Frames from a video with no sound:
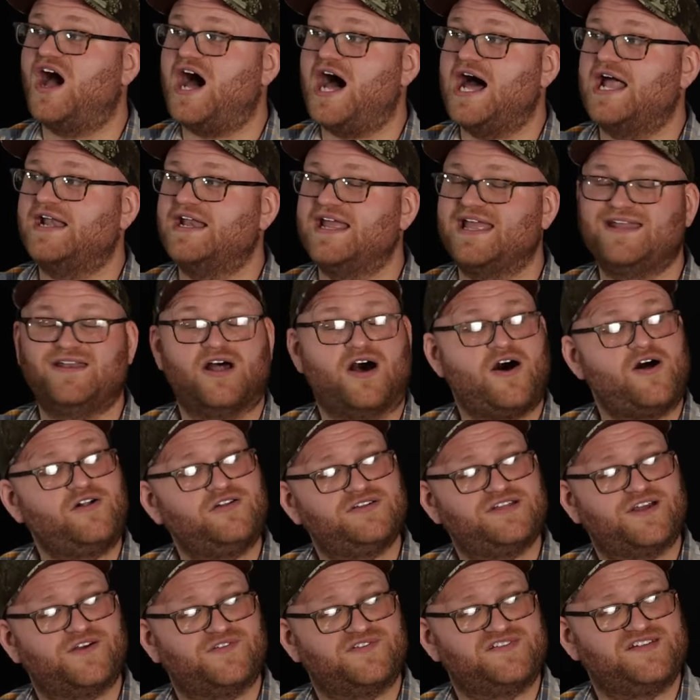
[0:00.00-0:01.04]
gone and
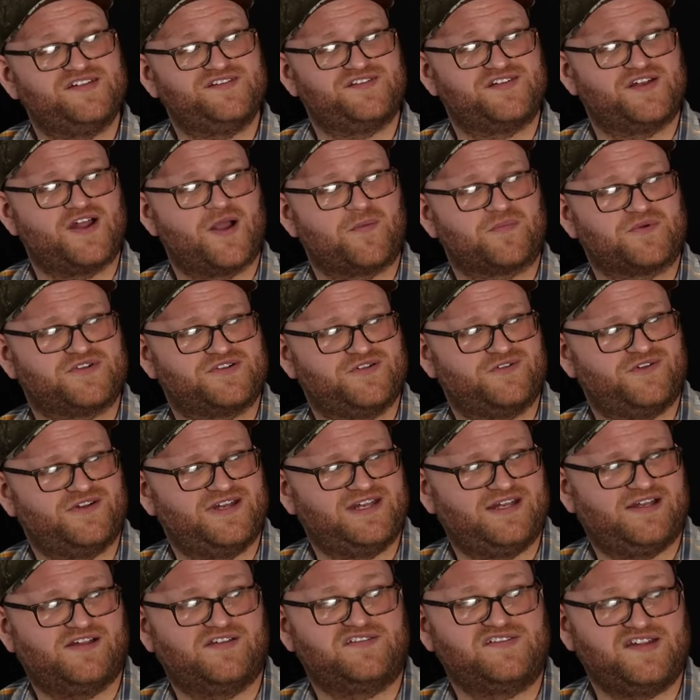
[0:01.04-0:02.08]
Aldo sees an
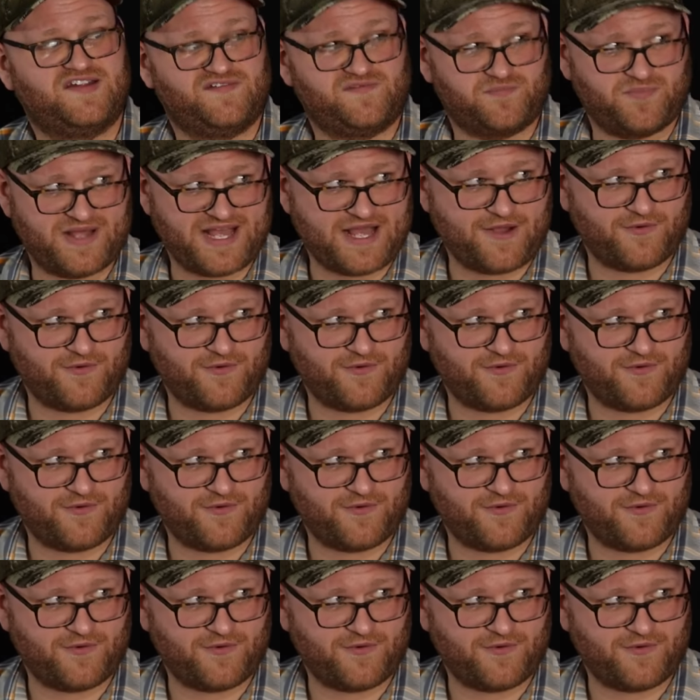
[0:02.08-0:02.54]
opportunity to seize